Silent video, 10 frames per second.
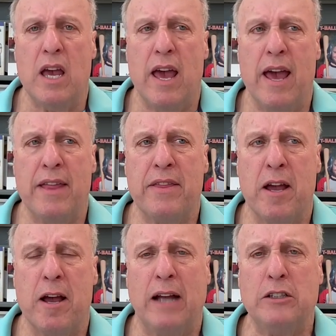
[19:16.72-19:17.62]
And
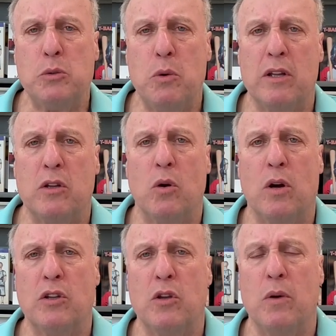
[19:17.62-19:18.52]
I just want to
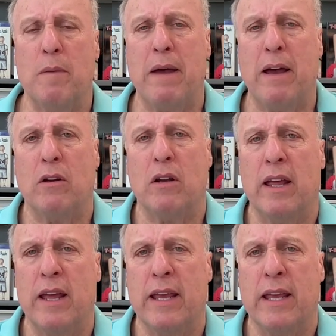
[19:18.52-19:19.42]
talk to you about
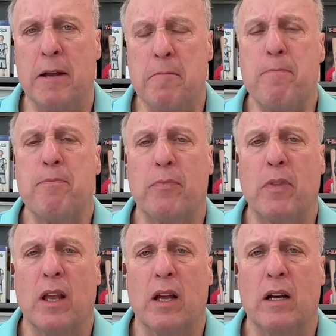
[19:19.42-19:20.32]
a
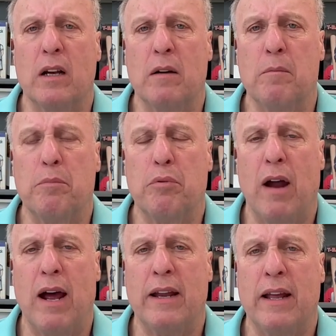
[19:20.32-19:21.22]

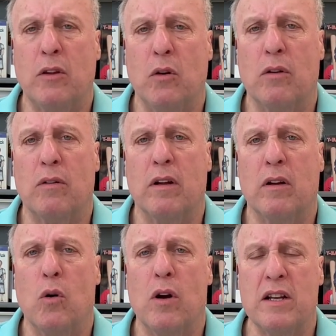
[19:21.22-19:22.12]
product or
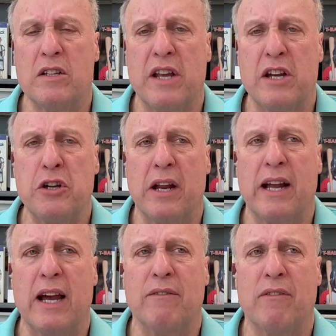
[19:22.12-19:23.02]
organization I
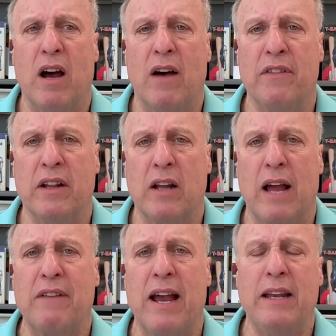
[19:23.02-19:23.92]
got involved in.
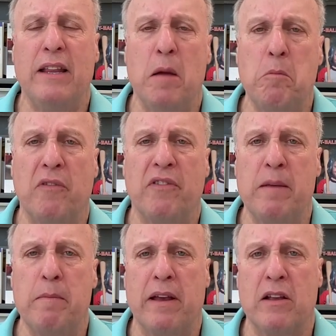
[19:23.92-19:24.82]
I've gotten a number of
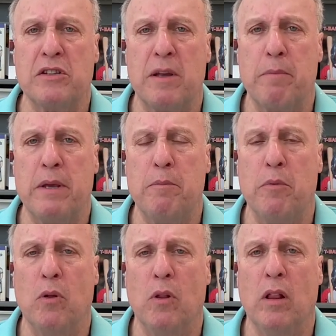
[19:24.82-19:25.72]
emails that
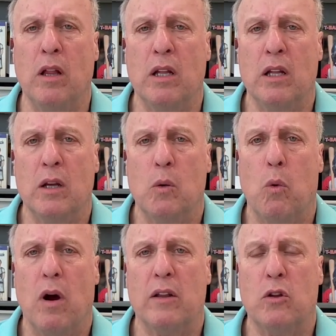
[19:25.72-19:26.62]
people
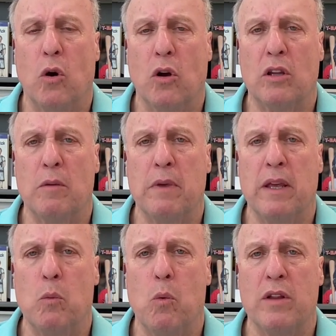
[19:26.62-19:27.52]
want to talk to
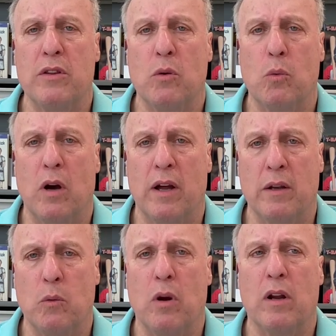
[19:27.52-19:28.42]
me
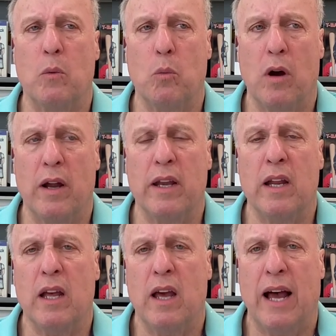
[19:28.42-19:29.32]
one-to-one, one-on-one.
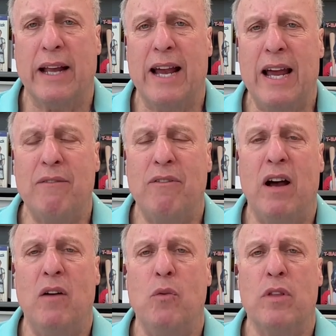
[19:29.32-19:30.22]
I got
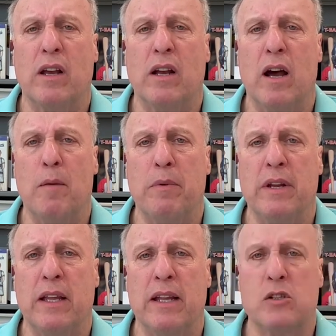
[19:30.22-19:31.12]
involved with a
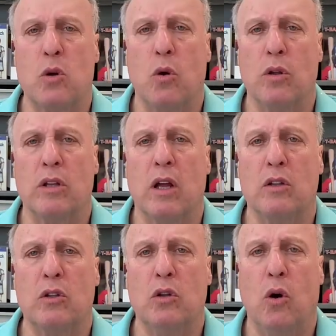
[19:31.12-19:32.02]
company. It's called
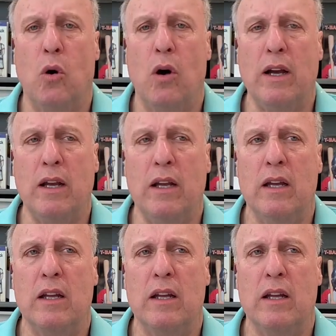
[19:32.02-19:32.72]
talkw.me,